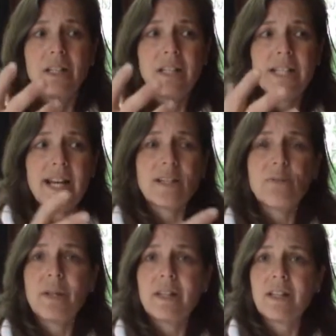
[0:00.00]

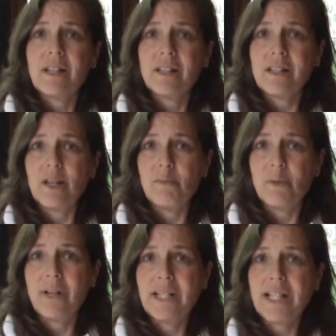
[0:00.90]
connect with
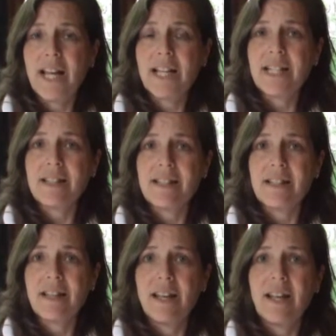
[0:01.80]
contemporary science
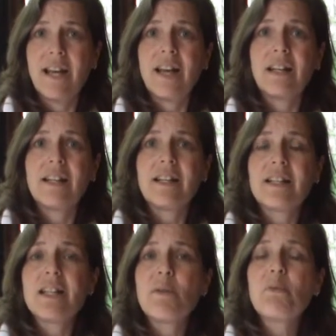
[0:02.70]
and
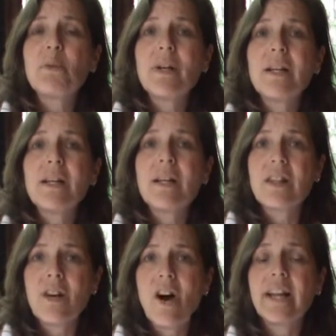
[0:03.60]
contemporary
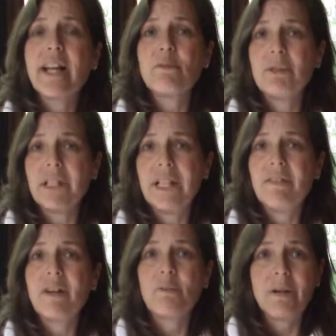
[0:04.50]
thought and
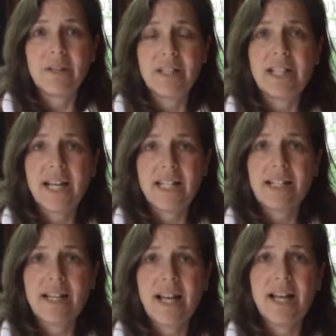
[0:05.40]
belief about the night
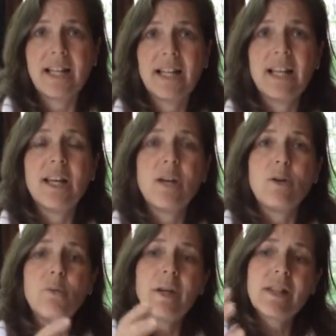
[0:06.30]
sky
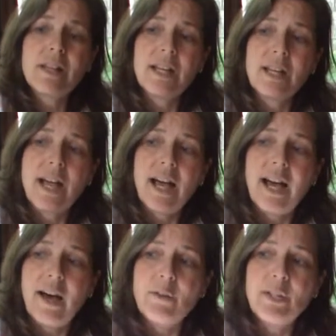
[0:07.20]
mm-hmm. with
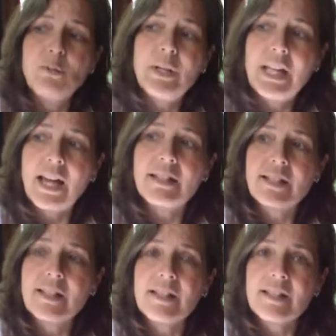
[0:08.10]
how did we get
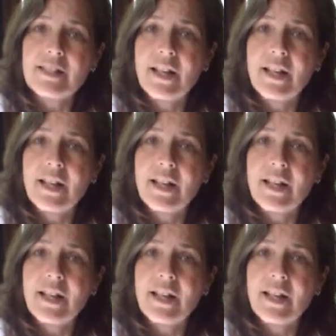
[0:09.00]
to this